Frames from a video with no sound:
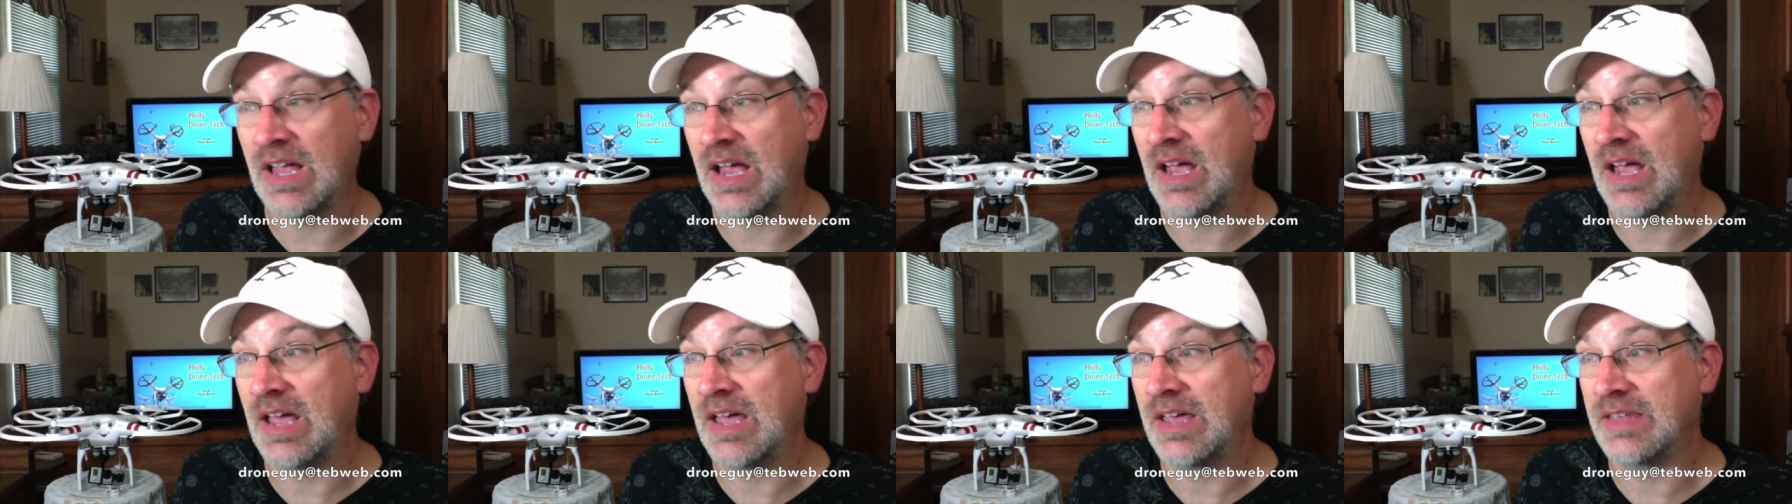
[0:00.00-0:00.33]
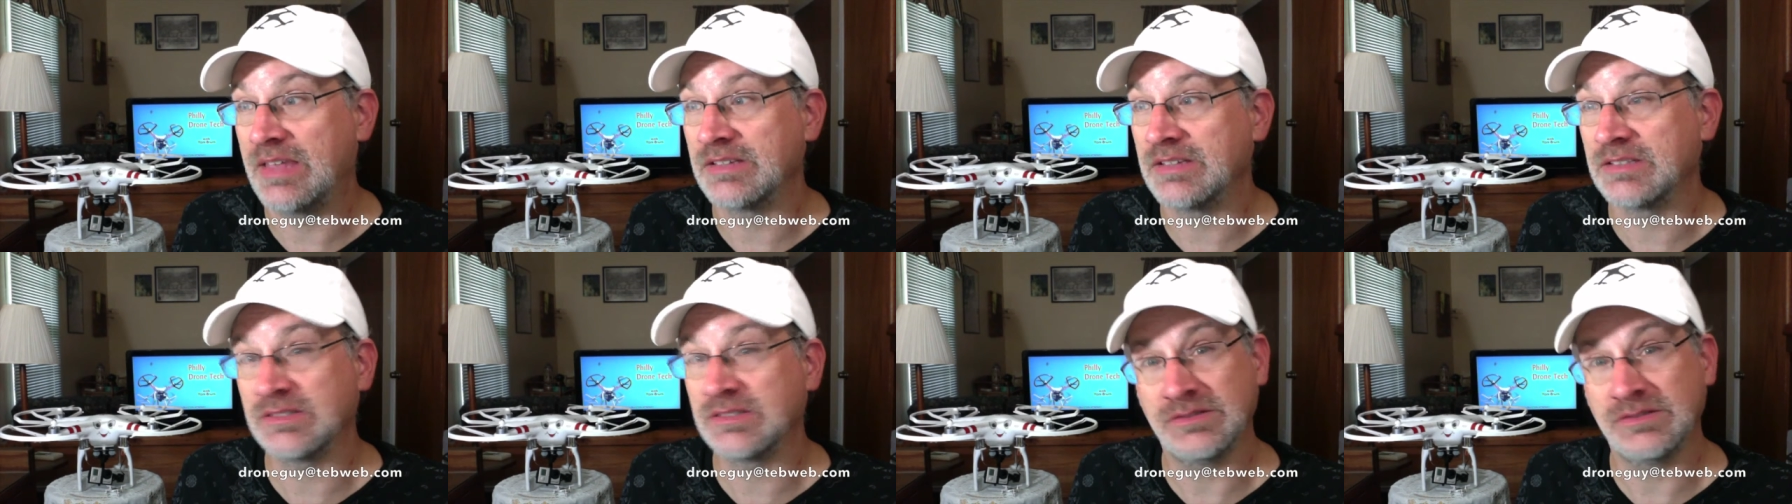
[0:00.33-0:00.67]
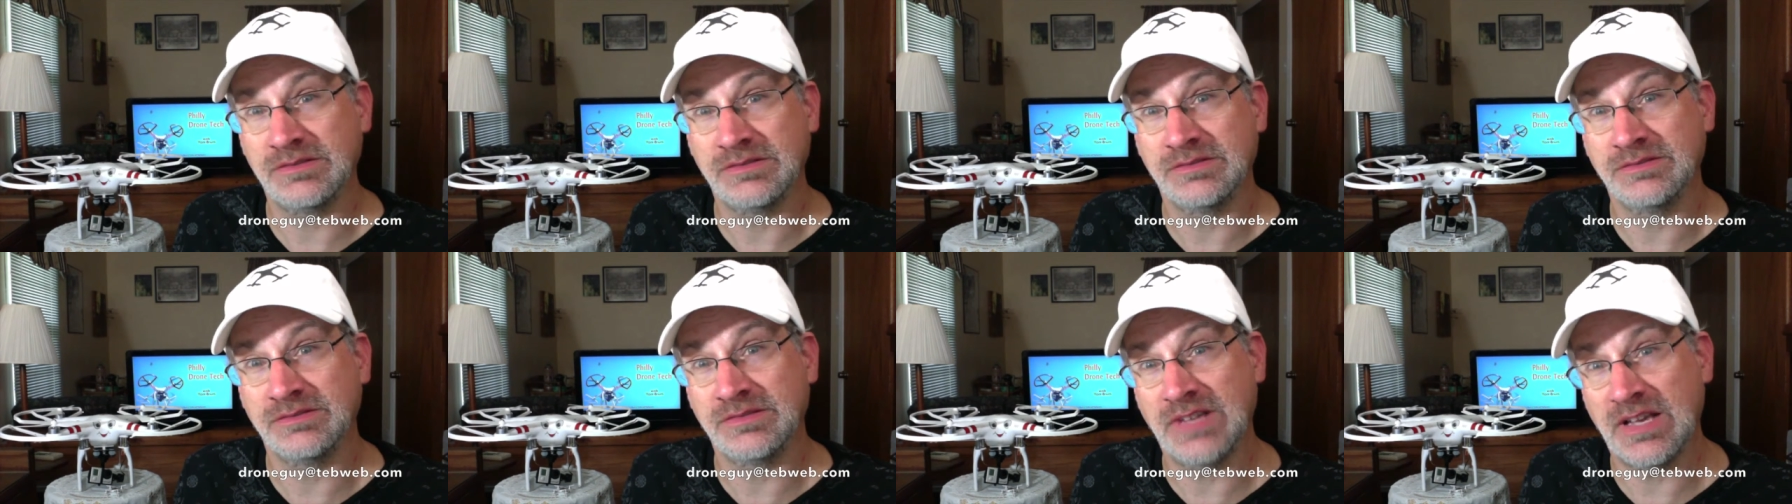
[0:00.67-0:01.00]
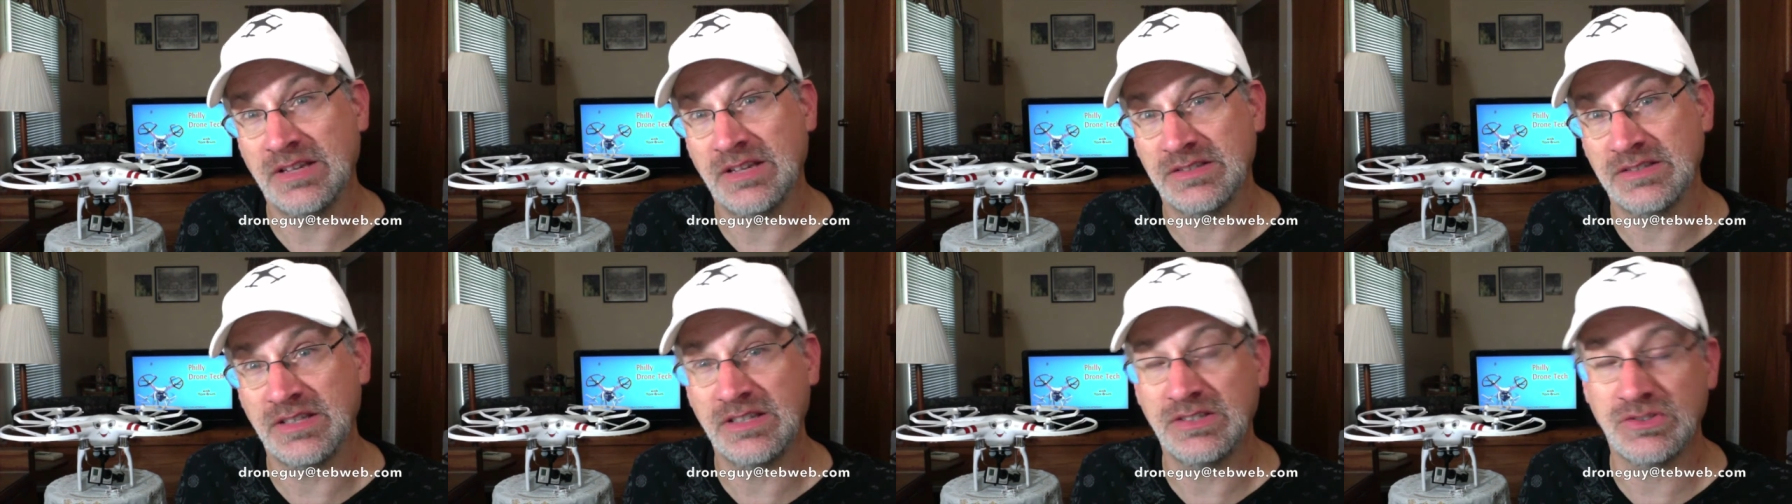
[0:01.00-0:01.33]
and
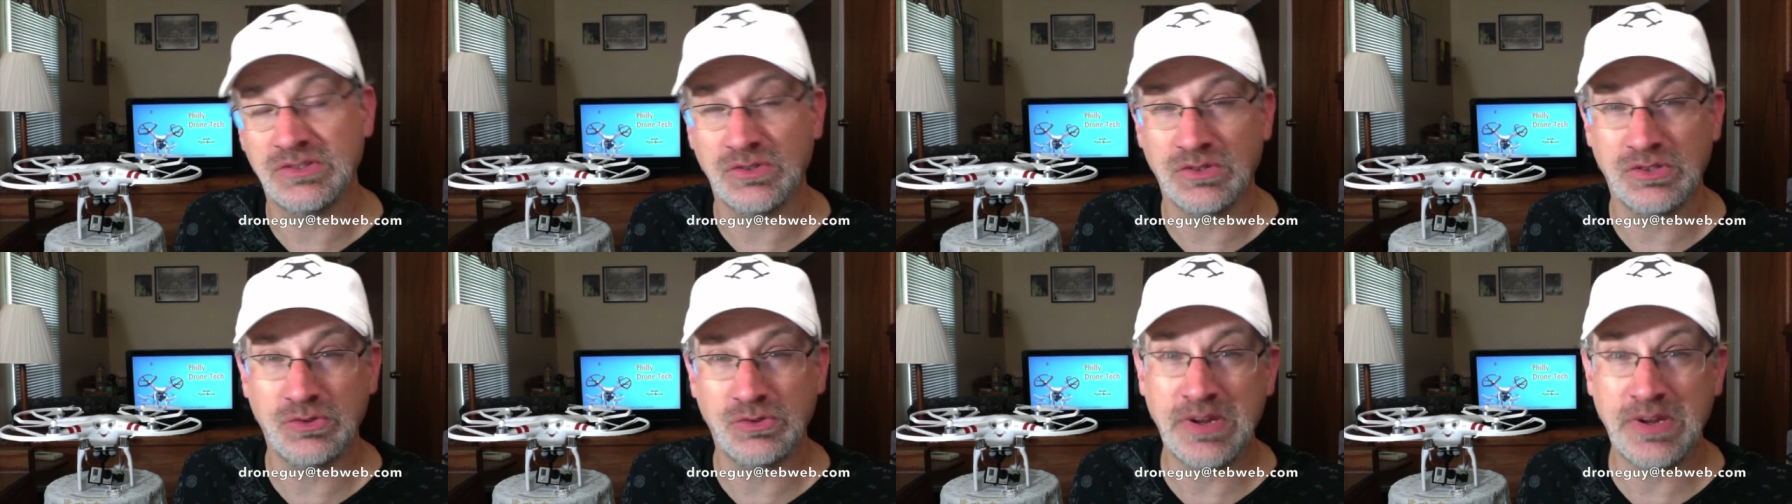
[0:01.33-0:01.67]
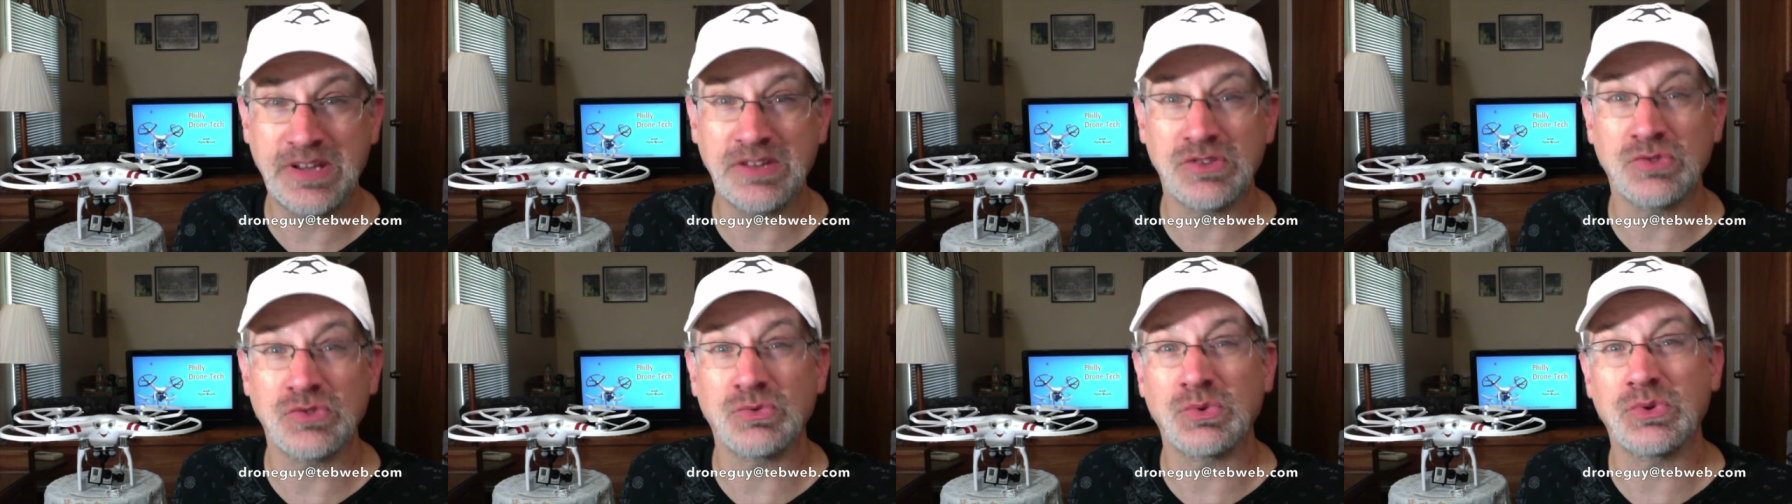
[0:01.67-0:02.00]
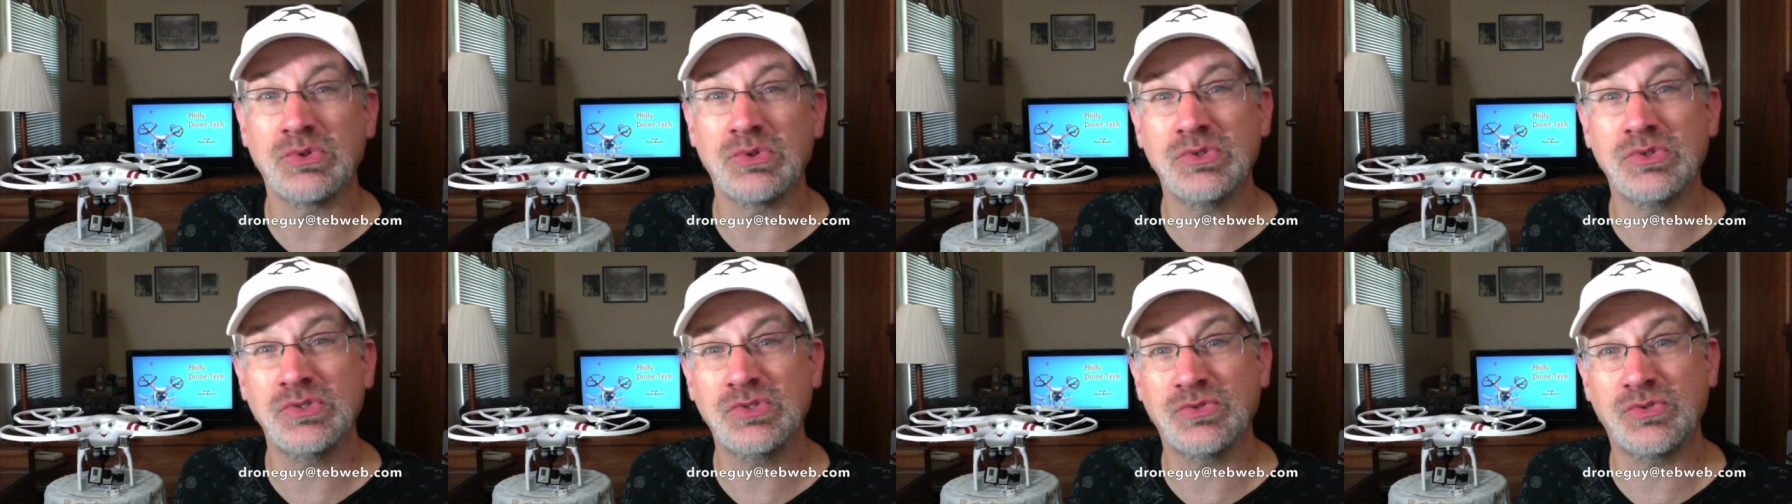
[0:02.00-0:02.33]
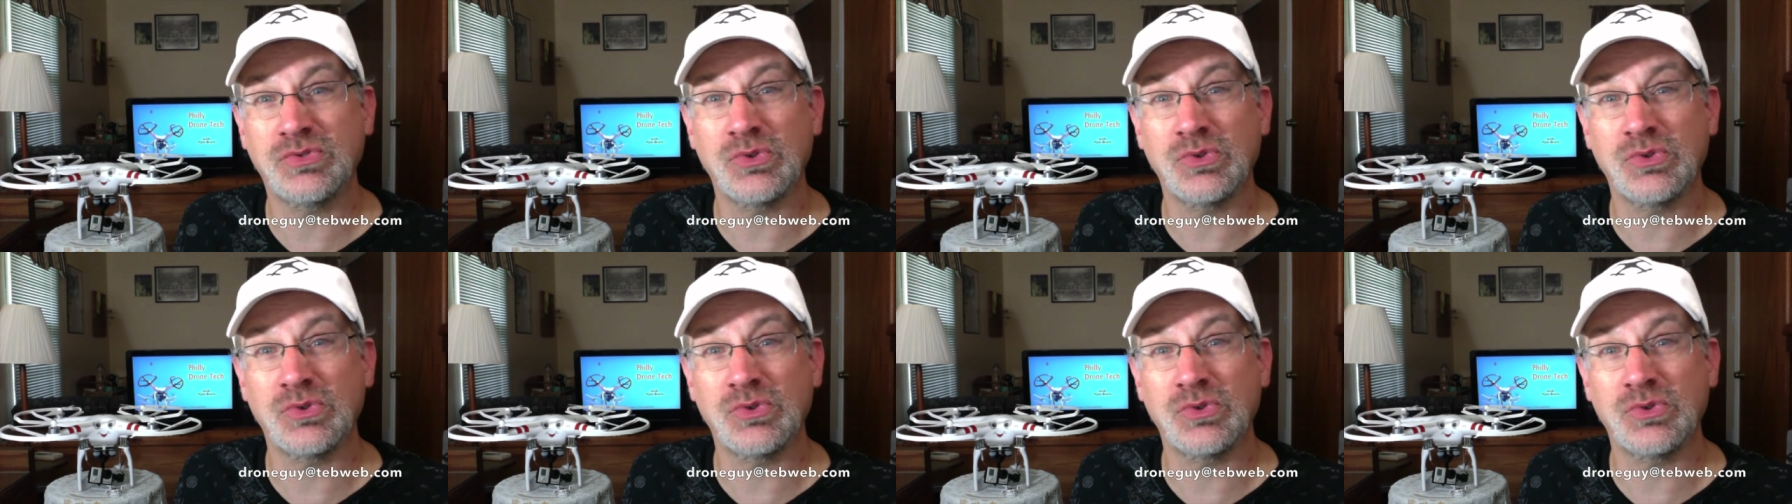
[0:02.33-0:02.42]
as they start tweaking the rules